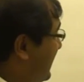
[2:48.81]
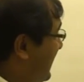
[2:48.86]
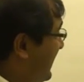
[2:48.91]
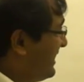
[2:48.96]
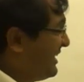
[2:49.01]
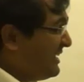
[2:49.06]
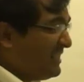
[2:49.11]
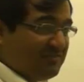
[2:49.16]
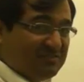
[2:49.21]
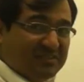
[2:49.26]

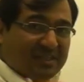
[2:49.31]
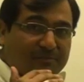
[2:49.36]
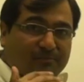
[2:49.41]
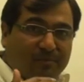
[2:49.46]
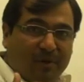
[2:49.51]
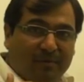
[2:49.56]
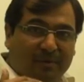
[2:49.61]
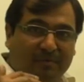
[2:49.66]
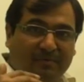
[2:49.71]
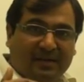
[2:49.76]
And if that
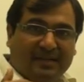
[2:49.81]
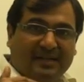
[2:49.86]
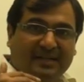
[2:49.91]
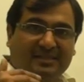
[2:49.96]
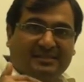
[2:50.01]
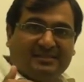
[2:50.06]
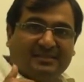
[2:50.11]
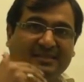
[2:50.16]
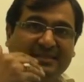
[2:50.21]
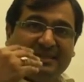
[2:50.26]
probability
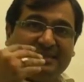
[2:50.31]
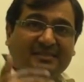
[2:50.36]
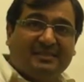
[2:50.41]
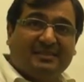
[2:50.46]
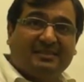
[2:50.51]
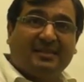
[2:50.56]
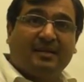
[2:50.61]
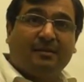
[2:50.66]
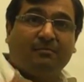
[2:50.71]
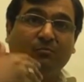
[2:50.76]
is
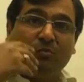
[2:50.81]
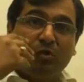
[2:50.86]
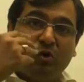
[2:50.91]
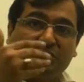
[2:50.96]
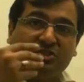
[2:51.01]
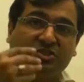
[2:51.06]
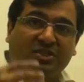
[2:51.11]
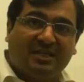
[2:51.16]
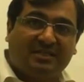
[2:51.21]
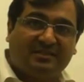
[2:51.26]
increasing, there are
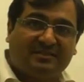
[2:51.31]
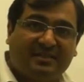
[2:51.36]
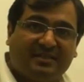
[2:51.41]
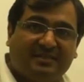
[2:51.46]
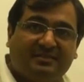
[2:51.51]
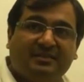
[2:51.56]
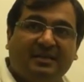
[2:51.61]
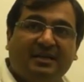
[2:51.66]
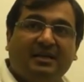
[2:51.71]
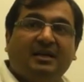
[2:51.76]
more
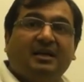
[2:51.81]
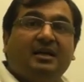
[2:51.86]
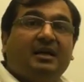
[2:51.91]
chances,